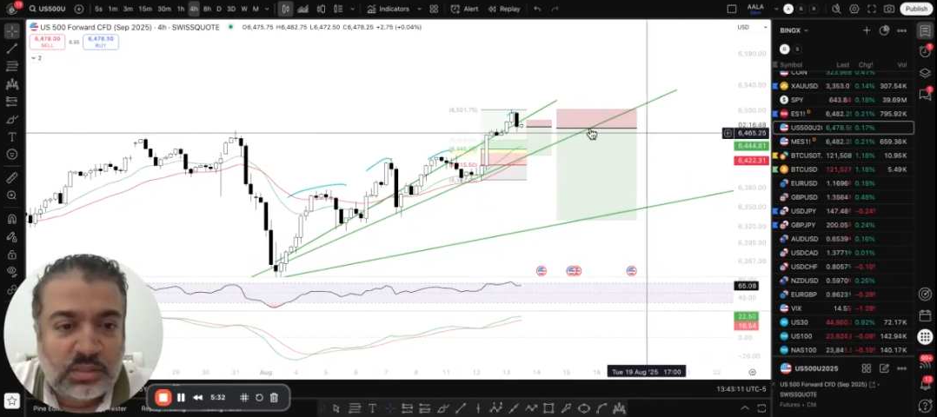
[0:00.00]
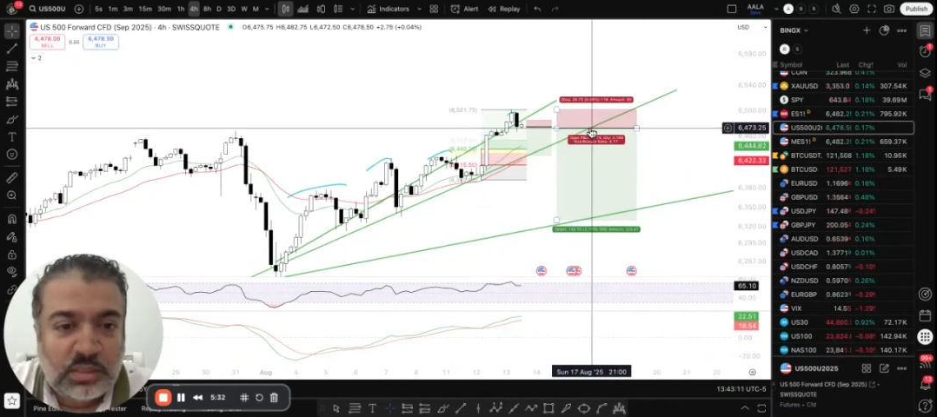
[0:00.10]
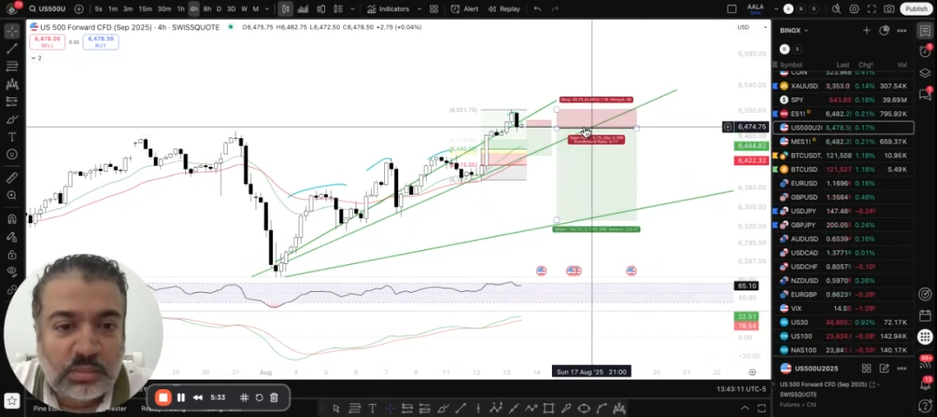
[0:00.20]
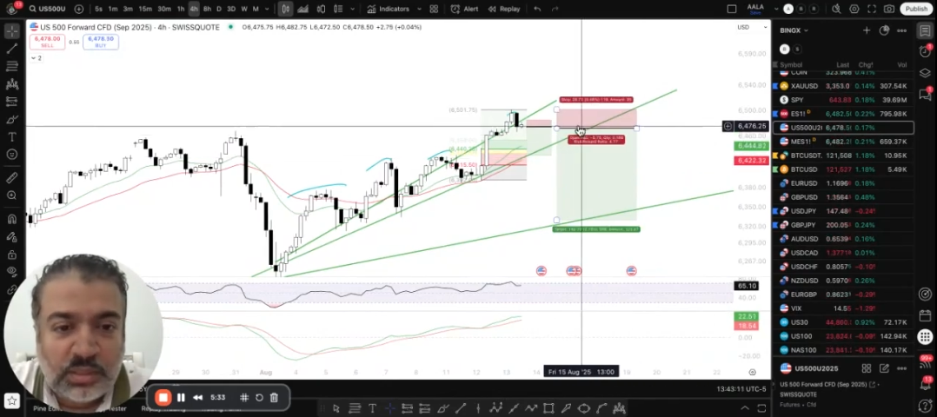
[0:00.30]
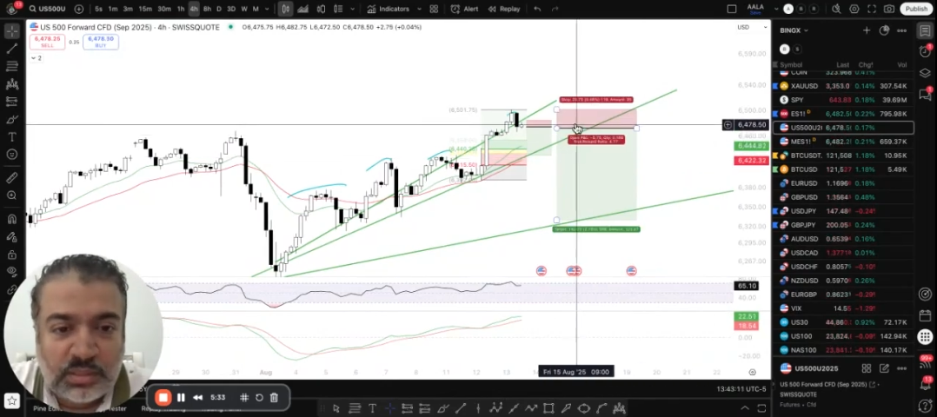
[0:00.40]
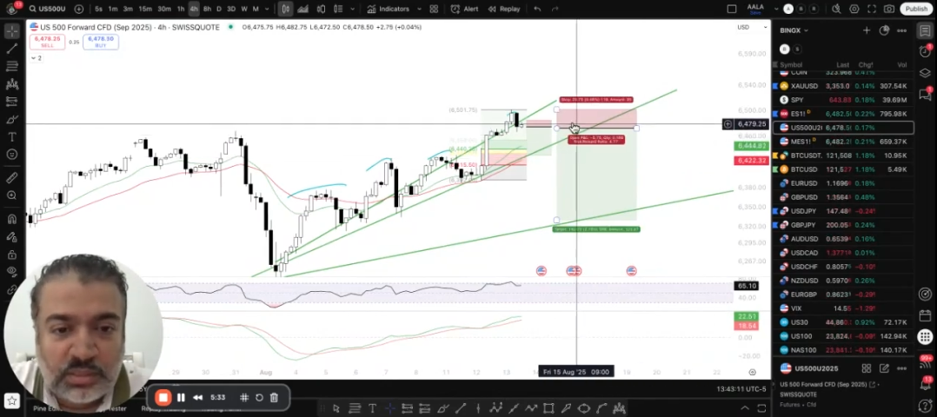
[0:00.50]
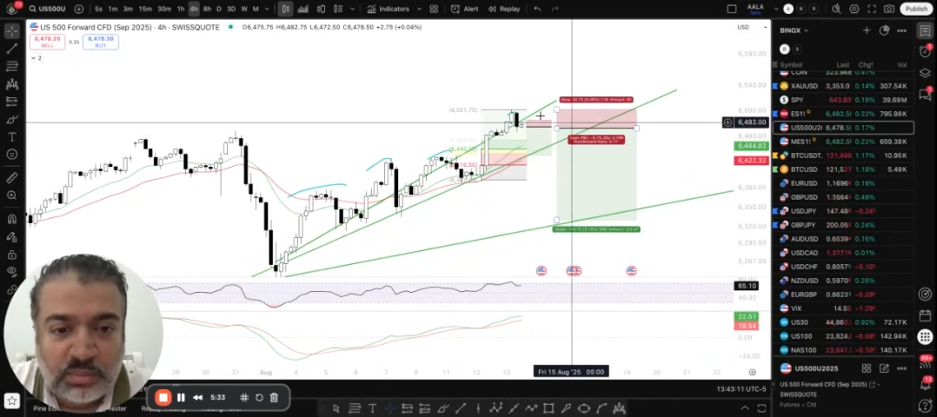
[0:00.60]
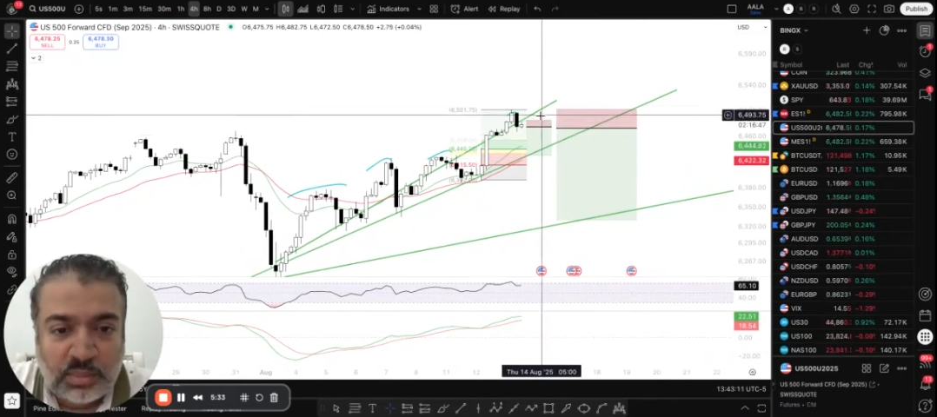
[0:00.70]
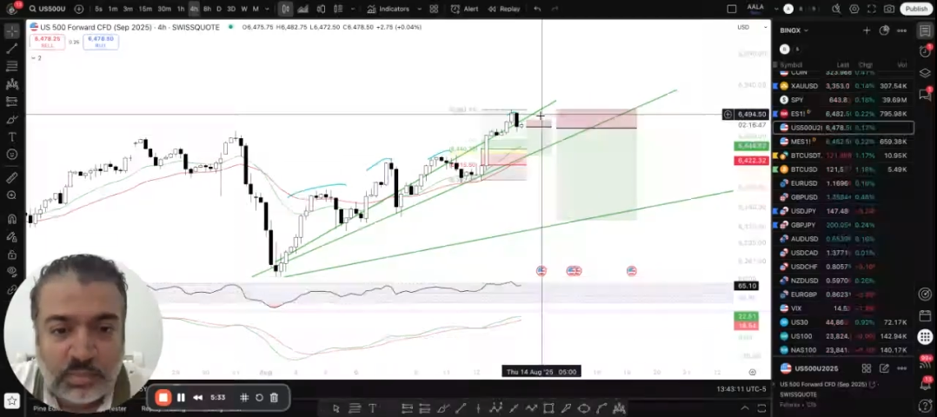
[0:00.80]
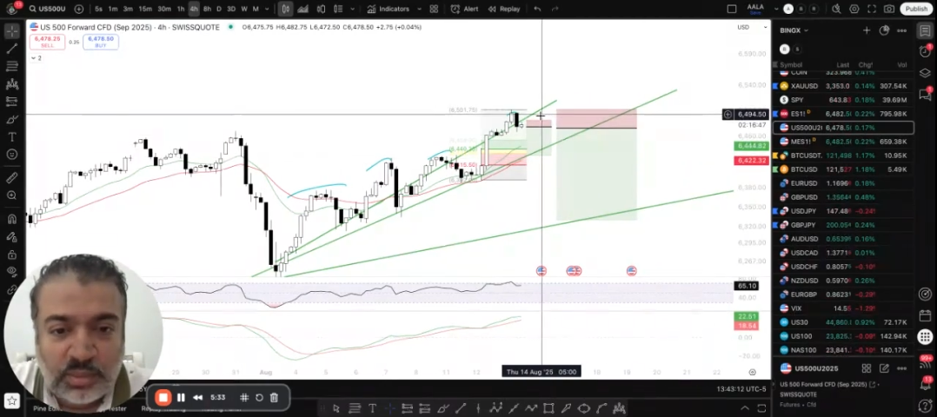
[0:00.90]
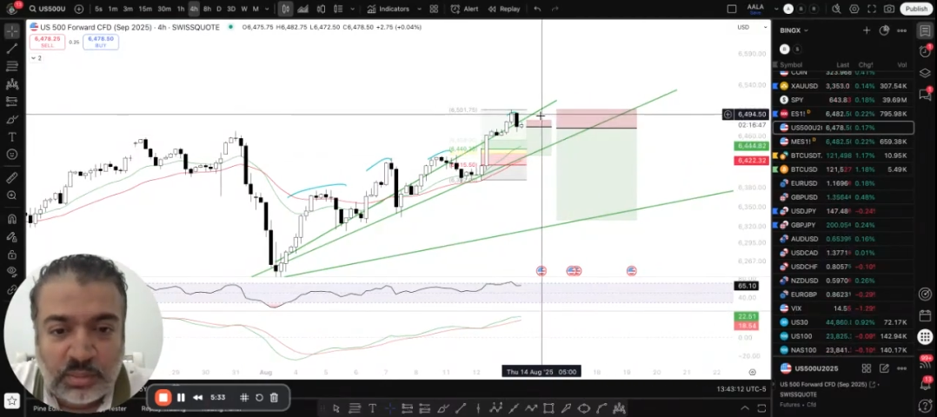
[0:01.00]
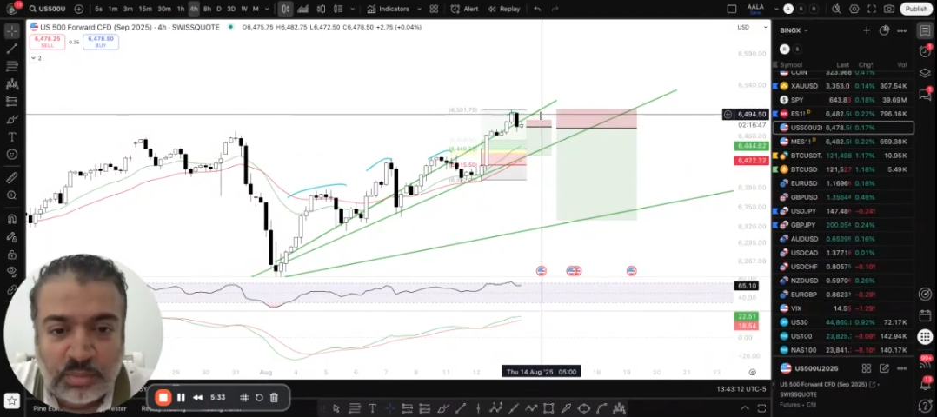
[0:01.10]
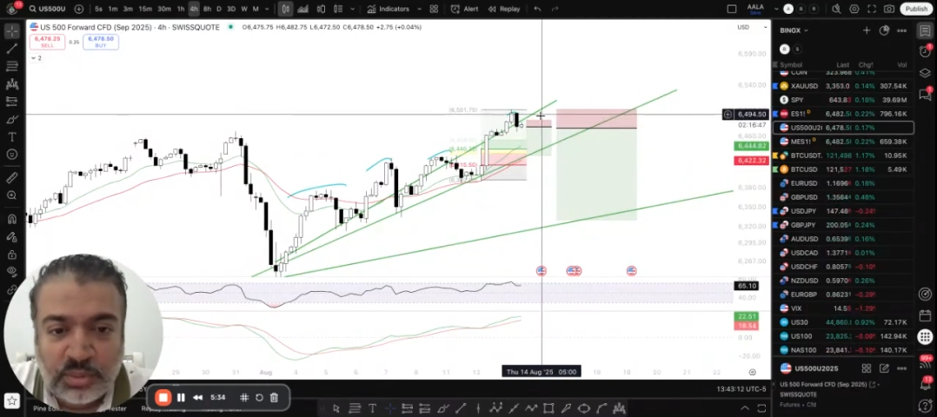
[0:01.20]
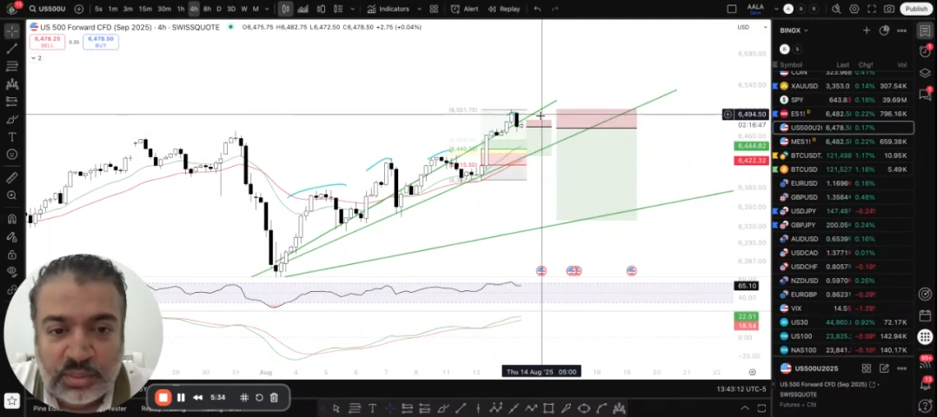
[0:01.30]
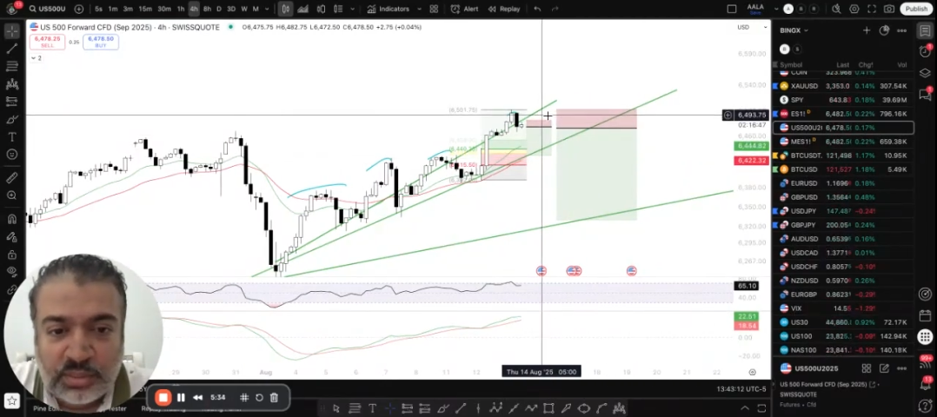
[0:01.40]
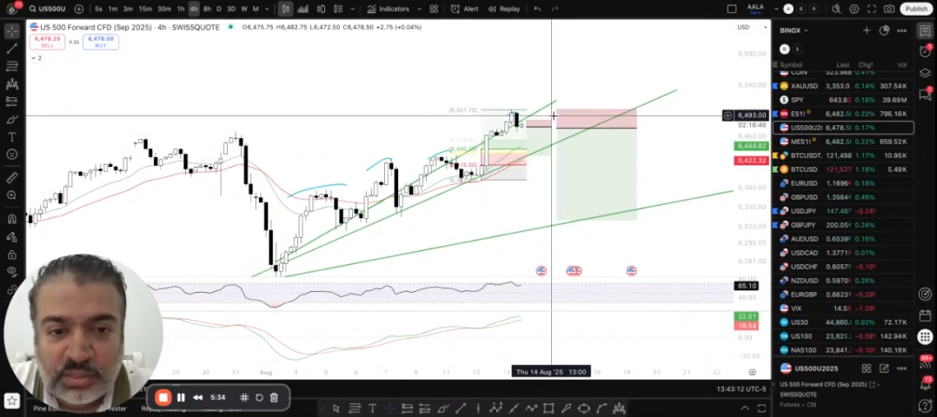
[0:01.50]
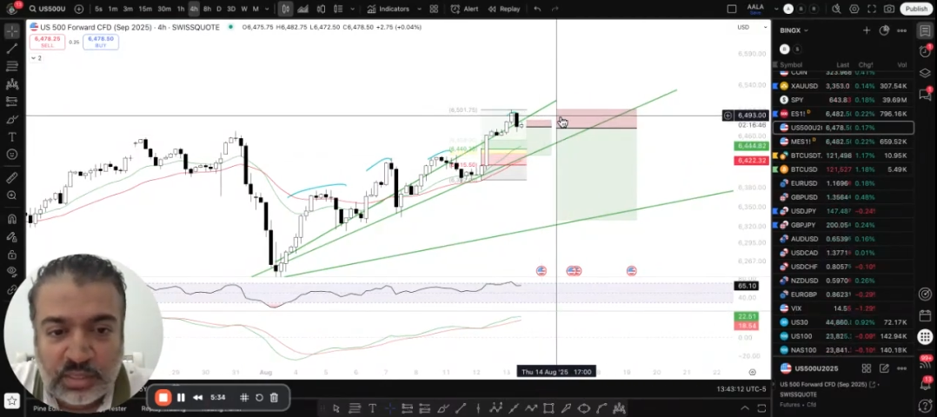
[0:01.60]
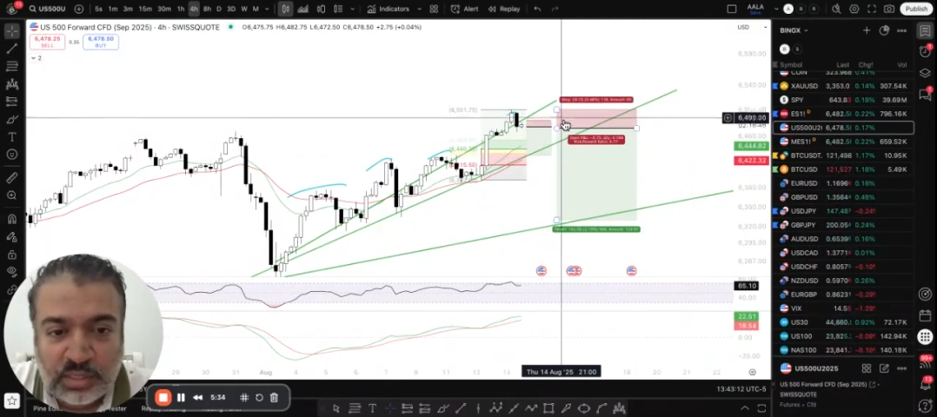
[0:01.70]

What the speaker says: Stay blessed. Remember in prayers.